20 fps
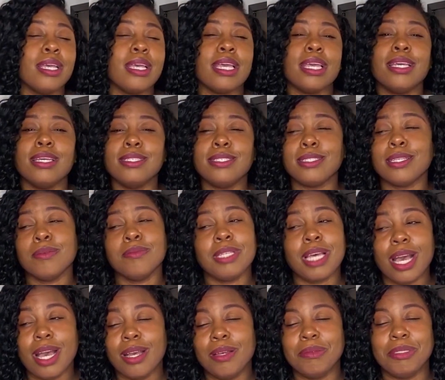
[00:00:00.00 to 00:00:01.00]
And
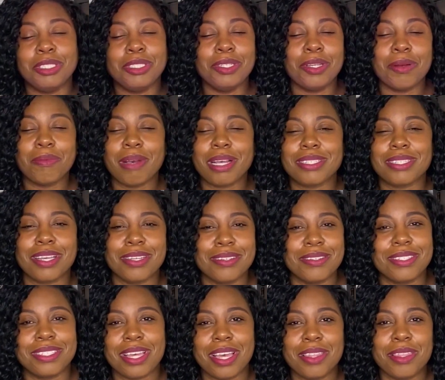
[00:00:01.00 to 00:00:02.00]
sometimes, you know, by the time
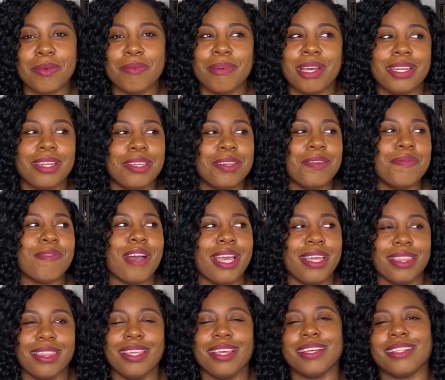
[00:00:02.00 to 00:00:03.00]
you save the money, you
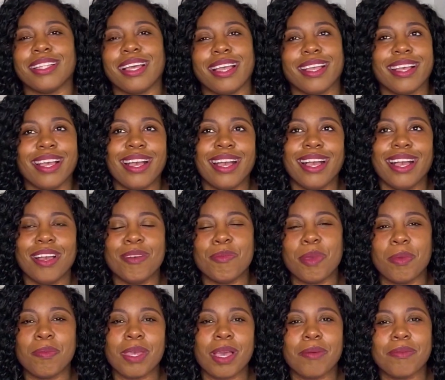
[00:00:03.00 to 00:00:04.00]
might think like,
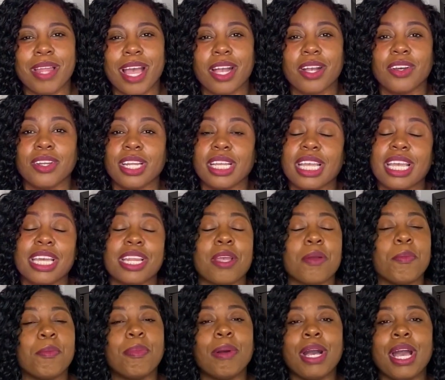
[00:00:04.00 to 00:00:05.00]
maybe I'm not going to get
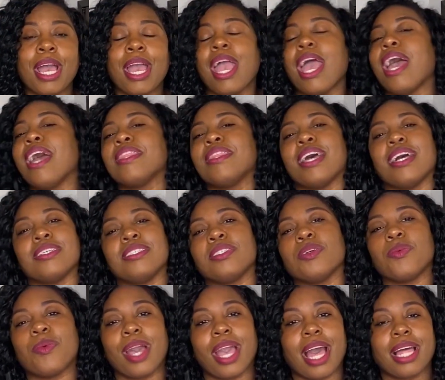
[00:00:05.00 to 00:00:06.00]
it. But that's
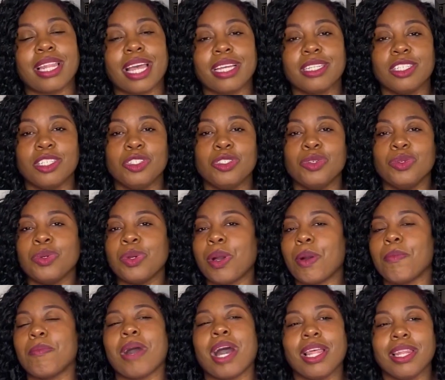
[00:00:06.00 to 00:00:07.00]
the way I like to do
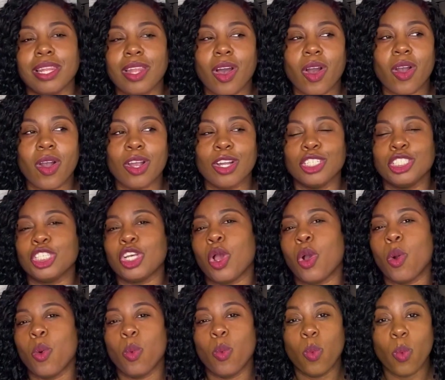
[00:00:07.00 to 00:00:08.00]
my large
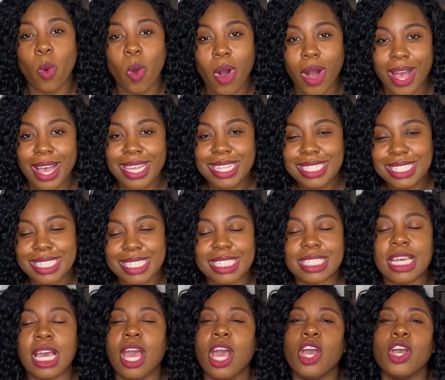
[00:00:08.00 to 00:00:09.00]

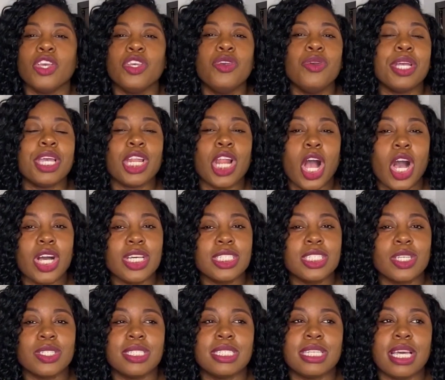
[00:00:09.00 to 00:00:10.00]
wants. You can
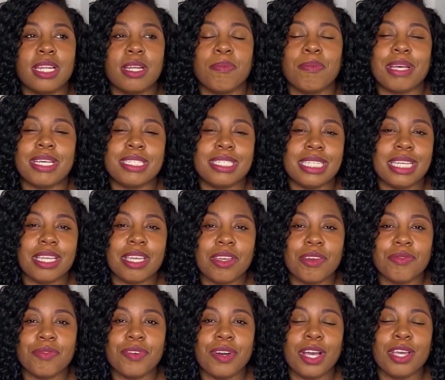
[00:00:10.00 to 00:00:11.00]
also set up a
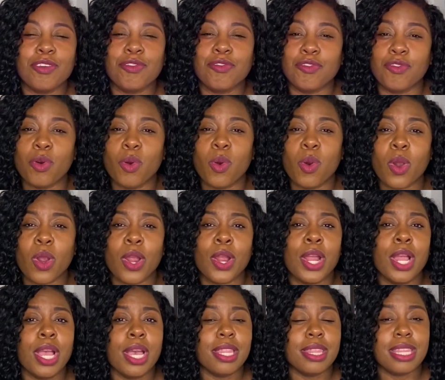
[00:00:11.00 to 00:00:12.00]
sinking fund for
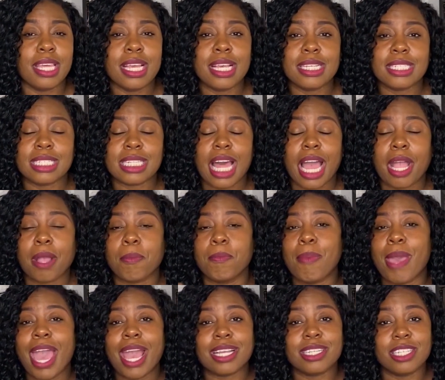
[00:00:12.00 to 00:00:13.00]
things like
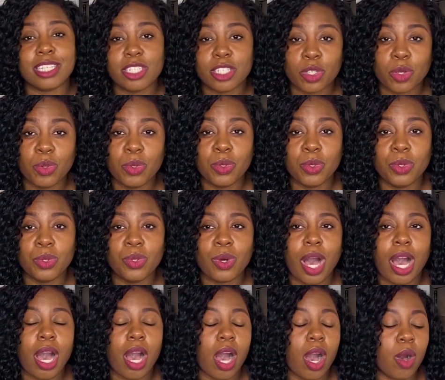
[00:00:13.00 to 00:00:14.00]
back to school.
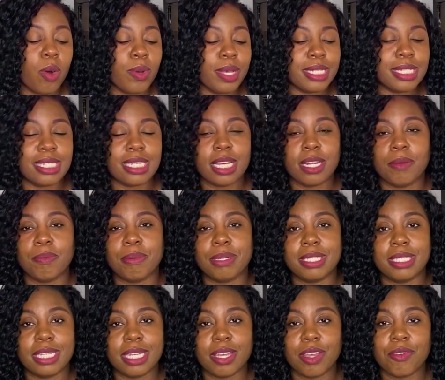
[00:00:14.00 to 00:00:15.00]
I always set up a
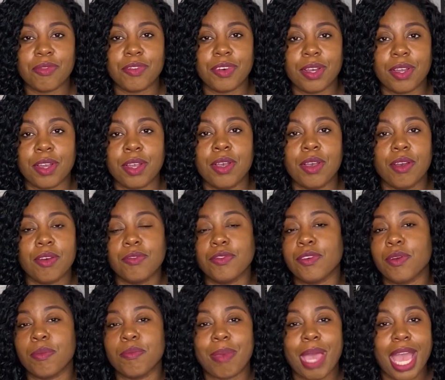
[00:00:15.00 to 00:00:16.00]
sinking fund
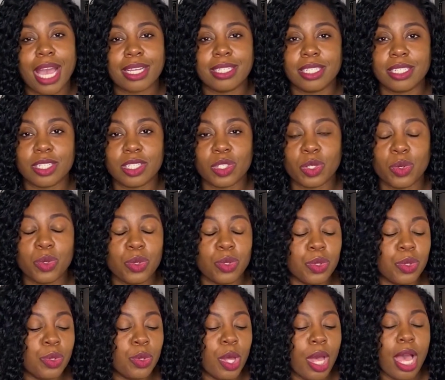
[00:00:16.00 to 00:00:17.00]
for back to
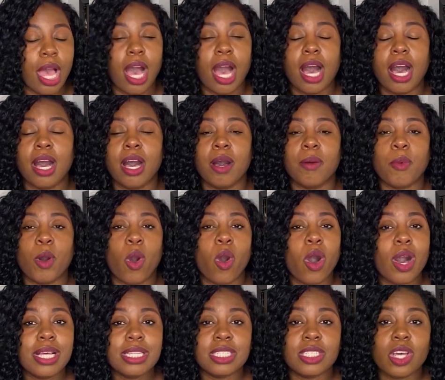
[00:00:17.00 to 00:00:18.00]
school.
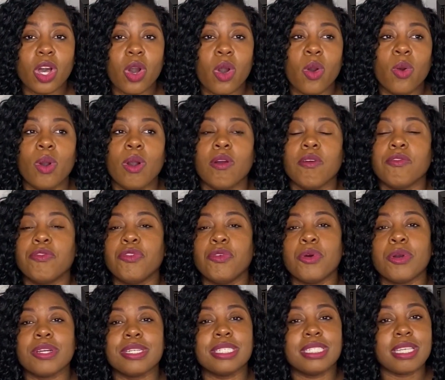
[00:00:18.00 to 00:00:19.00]
Also
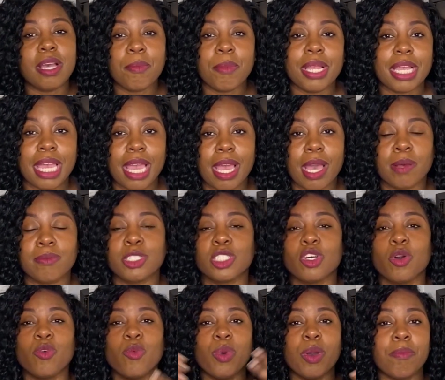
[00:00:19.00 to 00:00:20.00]
for summer camps.
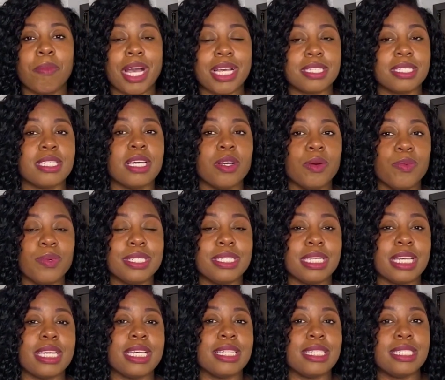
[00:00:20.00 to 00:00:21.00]
So when my son was
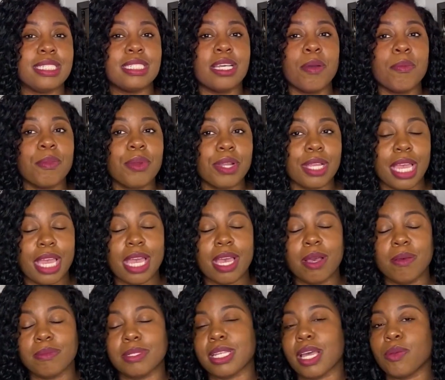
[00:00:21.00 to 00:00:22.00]
in summer
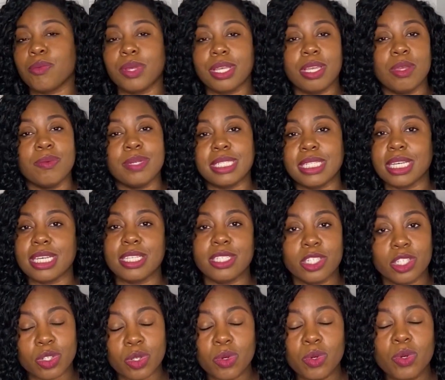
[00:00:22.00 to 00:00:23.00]
camps, like when he was in
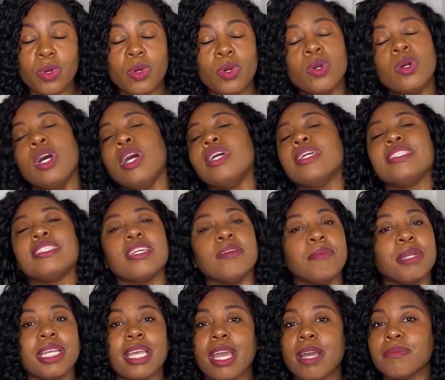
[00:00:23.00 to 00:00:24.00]
school,
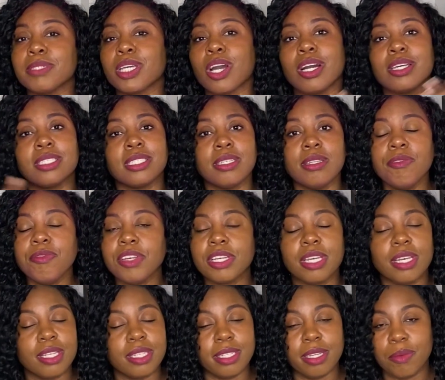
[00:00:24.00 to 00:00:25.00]
summer camps cost
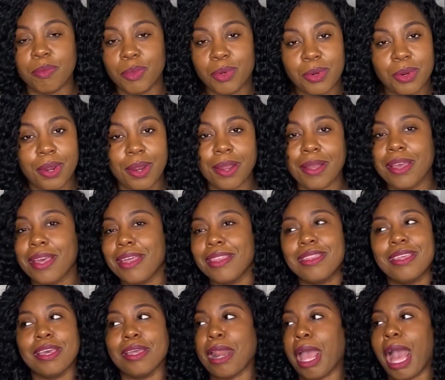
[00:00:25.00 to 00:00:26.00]
significantly more
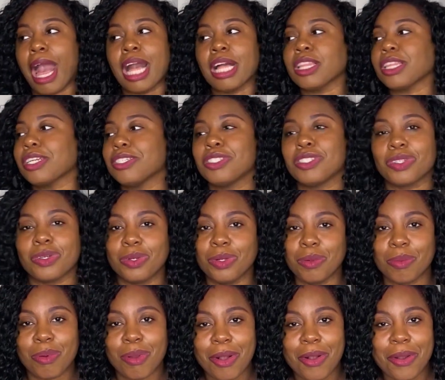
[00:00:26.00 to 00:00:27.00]
than after school
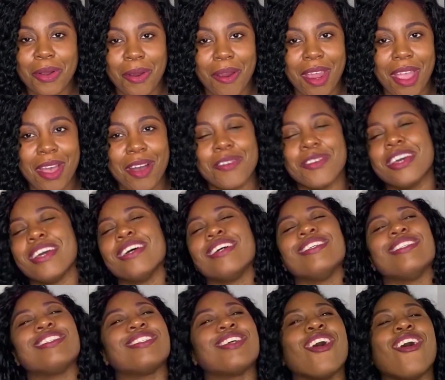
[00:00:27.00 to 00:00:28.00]
program.
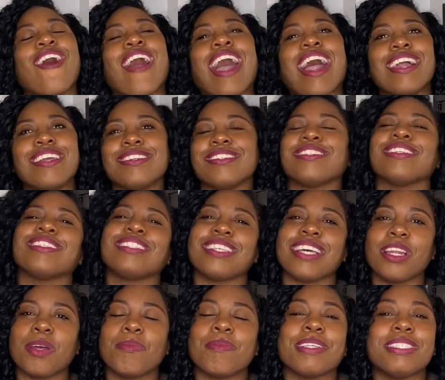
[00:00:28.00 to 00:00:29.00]
So I used to
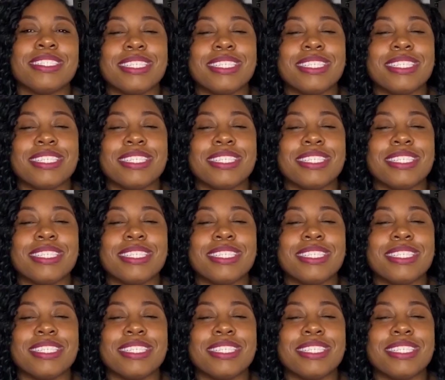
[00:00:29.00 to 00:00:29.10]
set up a